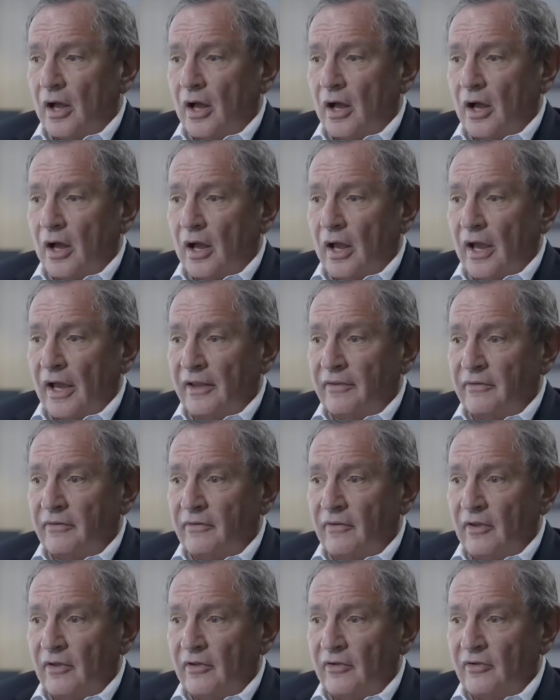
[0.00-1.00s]

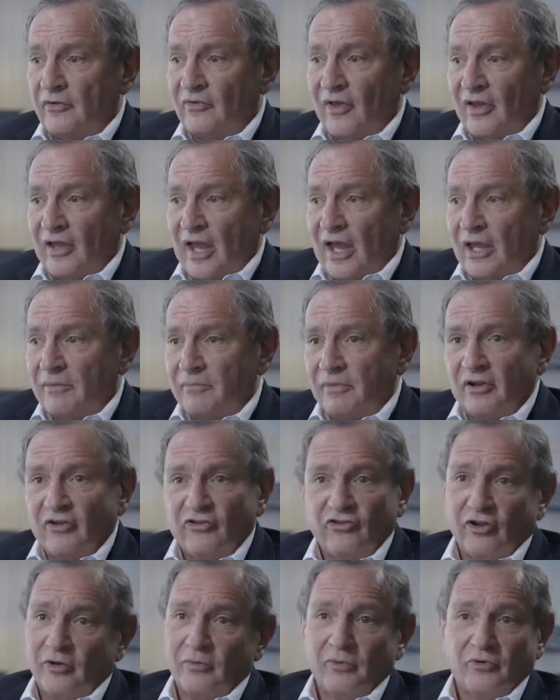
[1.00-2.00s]
and they can't be
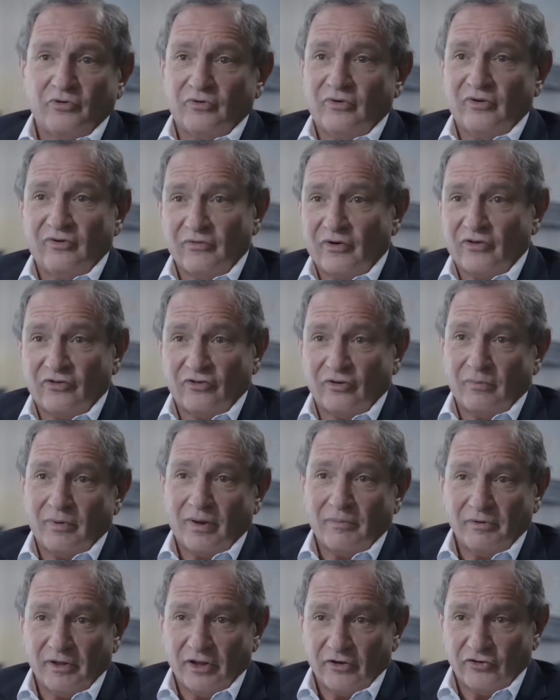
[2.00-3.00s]
distinguished from the rest of the
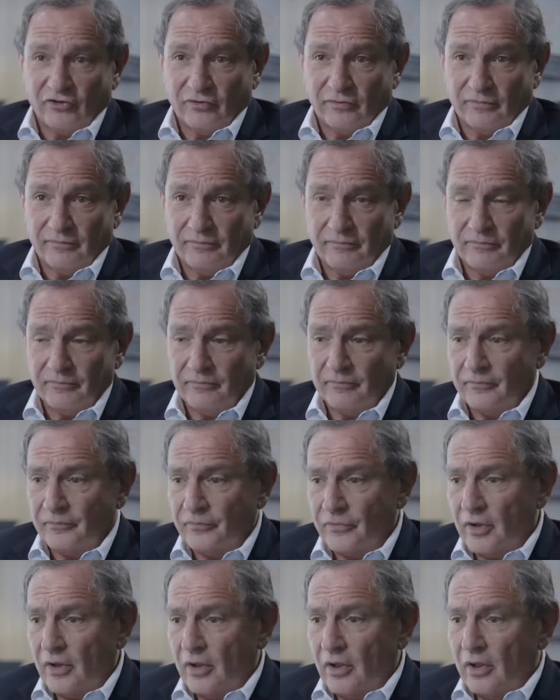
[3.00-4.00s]
population.
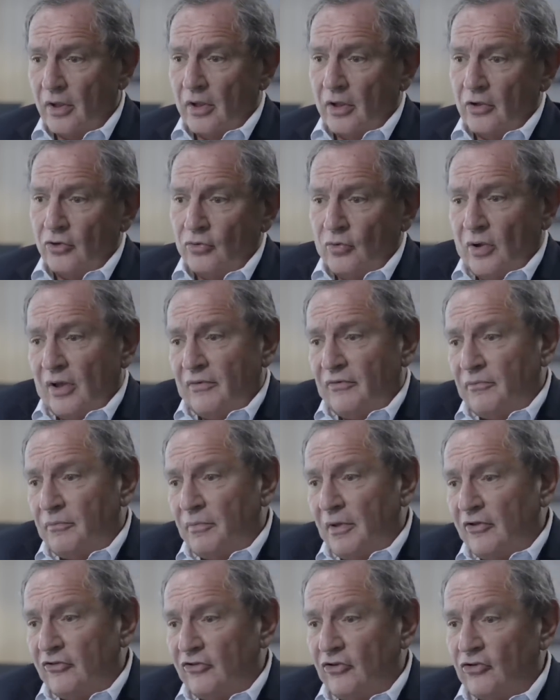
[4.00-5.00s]
You have a
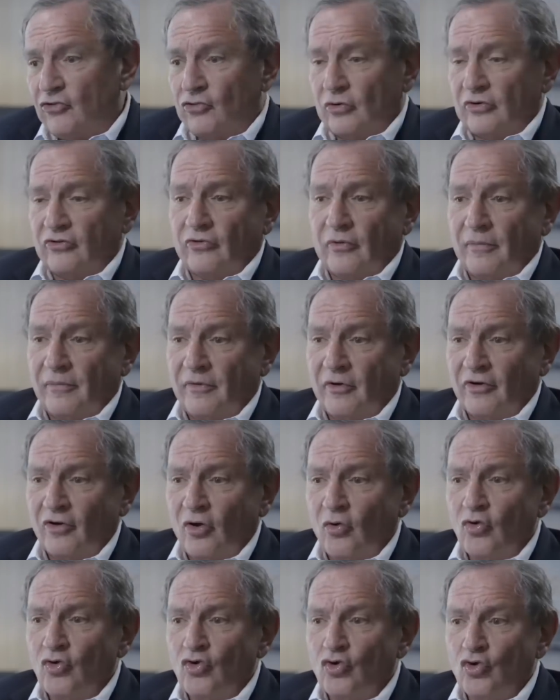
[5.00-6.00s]
basic choice. There are
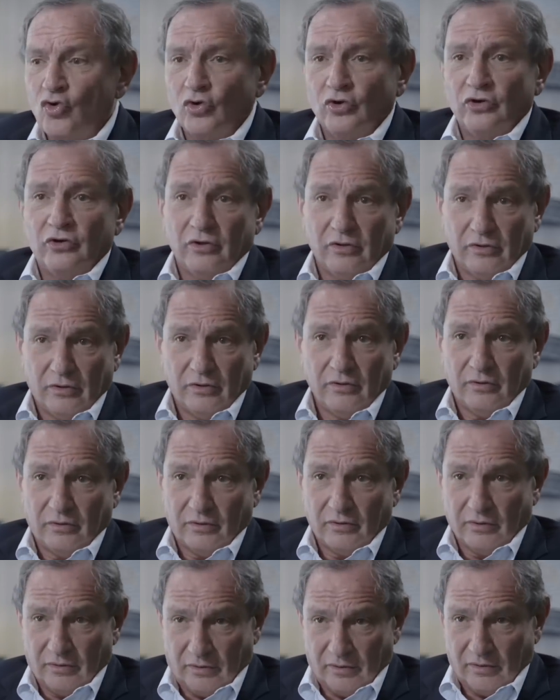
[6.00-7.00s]
no good
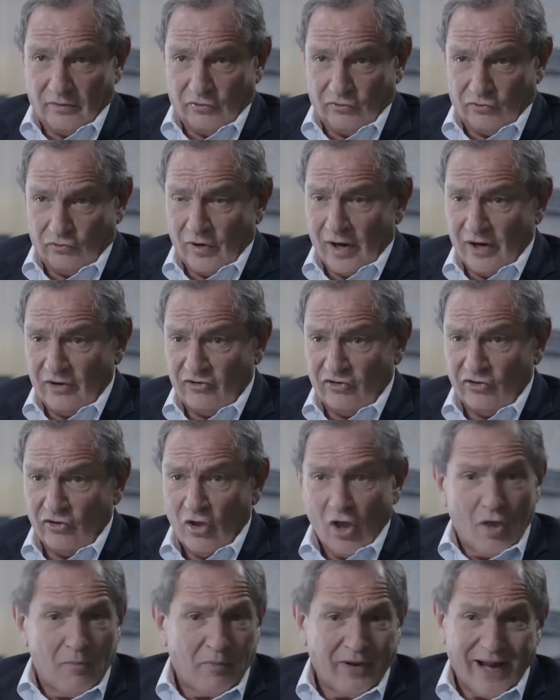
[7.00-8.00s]
strategies,
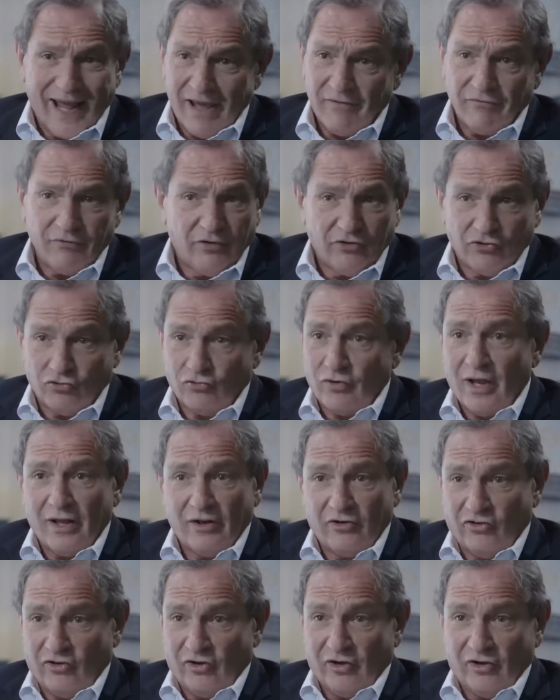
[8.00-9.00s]
but every
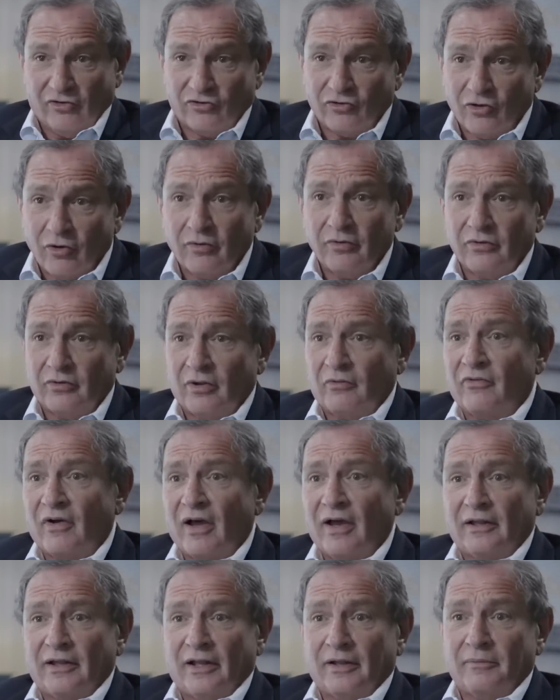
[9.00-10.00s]
strategy is going to
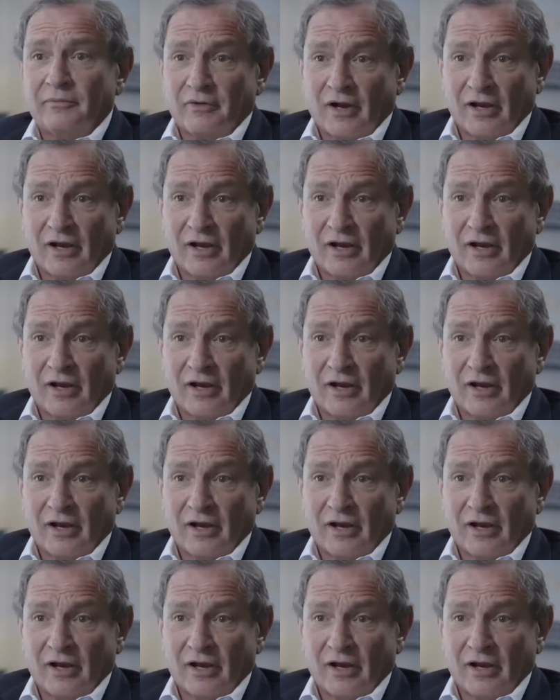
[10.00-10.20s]
violate